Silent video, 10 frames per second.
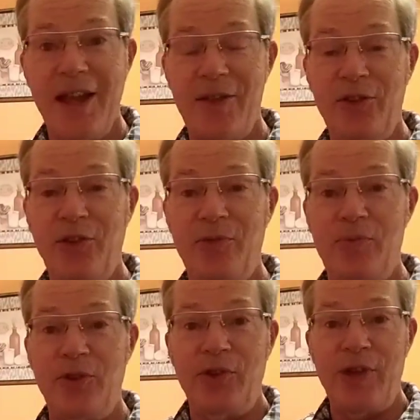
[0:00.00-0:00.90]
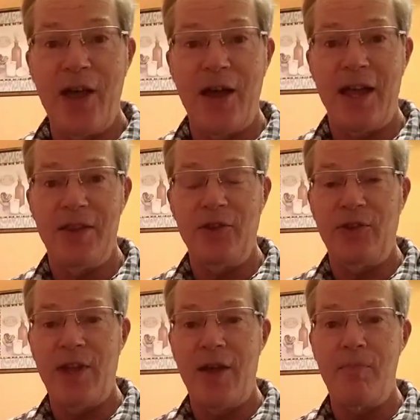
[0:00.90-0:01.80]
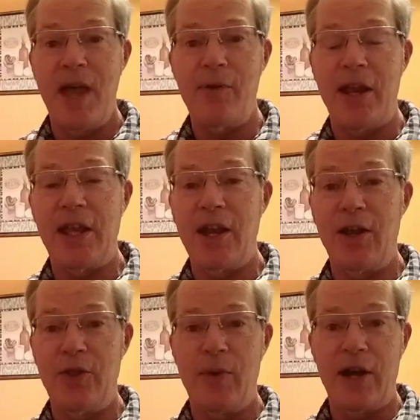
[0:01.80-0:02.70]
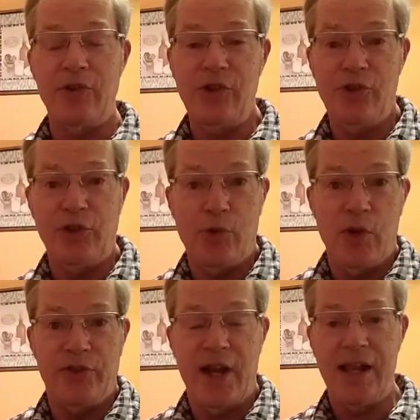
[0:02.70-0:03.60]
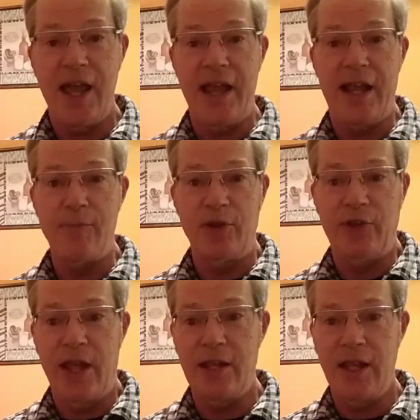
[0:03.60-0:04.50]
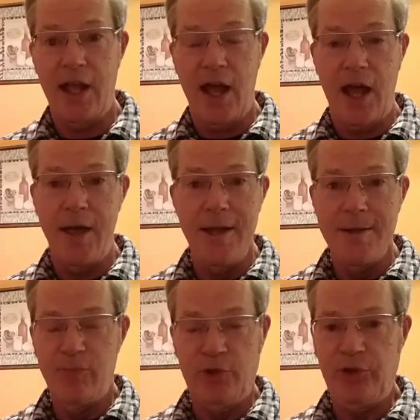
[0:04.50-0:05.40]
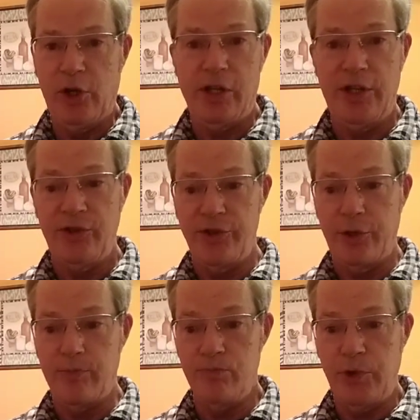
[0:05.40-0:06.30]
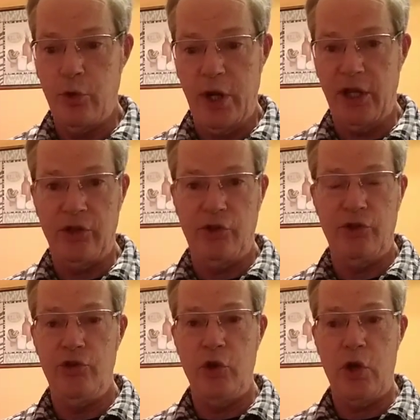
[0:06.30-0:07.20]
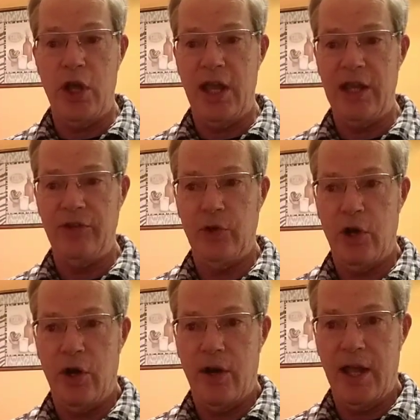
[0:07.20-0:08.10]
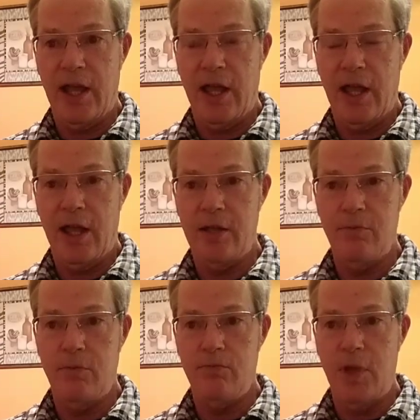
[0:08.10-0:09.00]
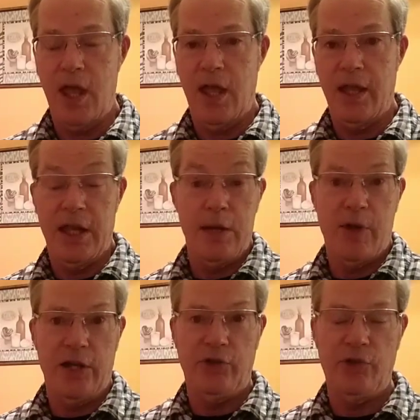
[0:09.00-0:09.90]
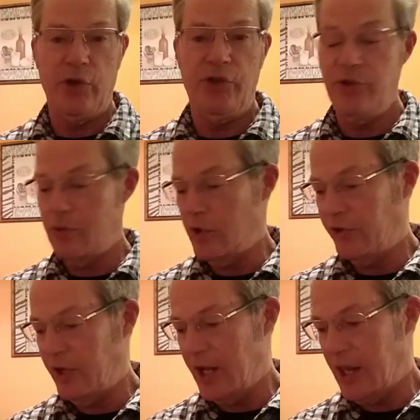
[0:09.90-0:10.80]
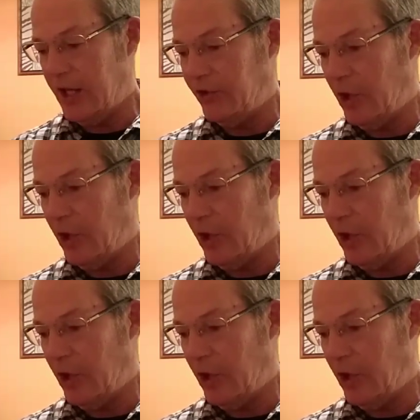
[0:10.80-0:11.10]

Uh, this is this is how I, this is how my ranking of the records. These are just the ones that I like. I'm not saying that uh, this certainly isn't the the critic's choice or uh, uh anybody else's choice. These are the ones that I like.